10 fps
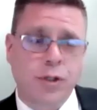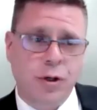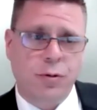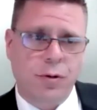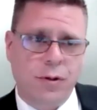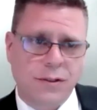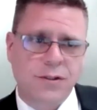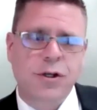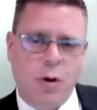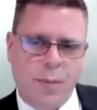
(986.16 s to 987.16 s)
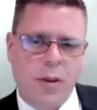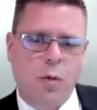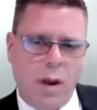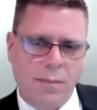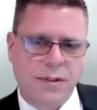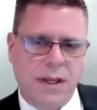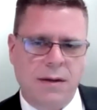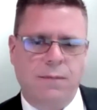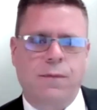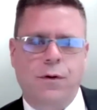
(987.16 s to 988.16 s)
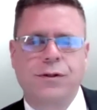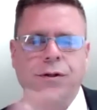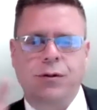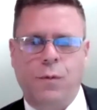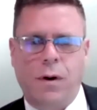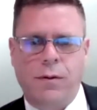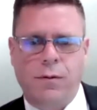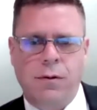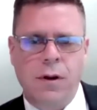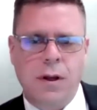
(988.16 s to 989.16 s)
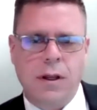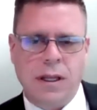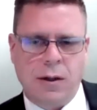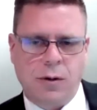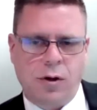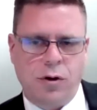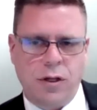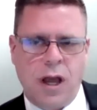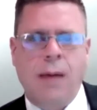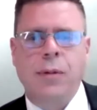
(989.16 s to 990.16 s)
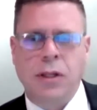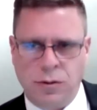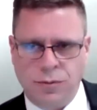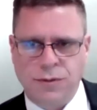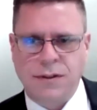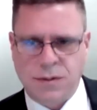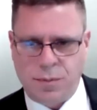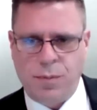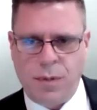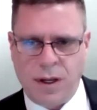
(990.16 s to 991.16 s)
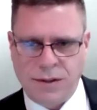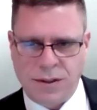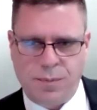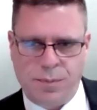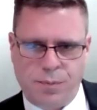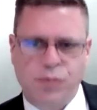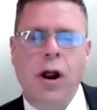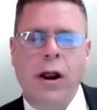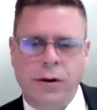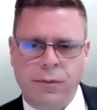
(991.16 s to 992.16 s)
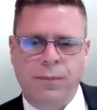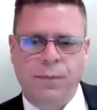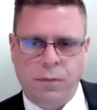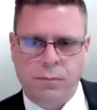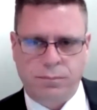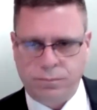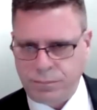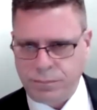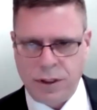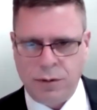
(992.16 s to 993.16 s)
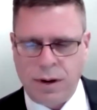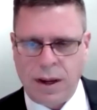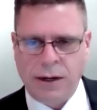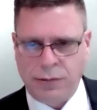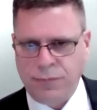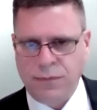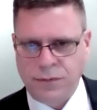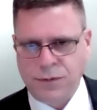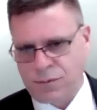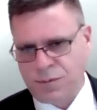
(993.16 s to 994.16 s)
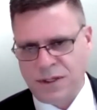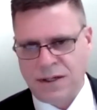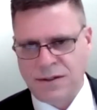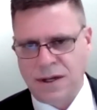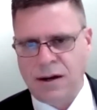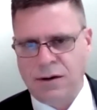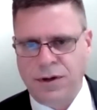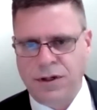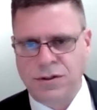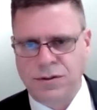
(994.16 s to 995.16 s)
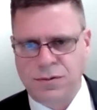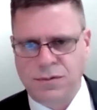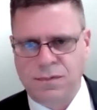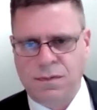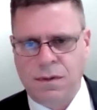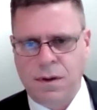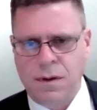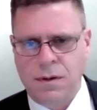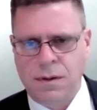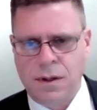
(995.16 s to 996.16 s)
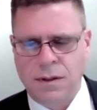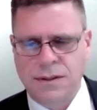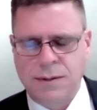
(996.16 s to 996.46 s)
show, doesn't show up on the website versus whether it could not be used as a prior for, you know, circumstance and aggravation sort of thing?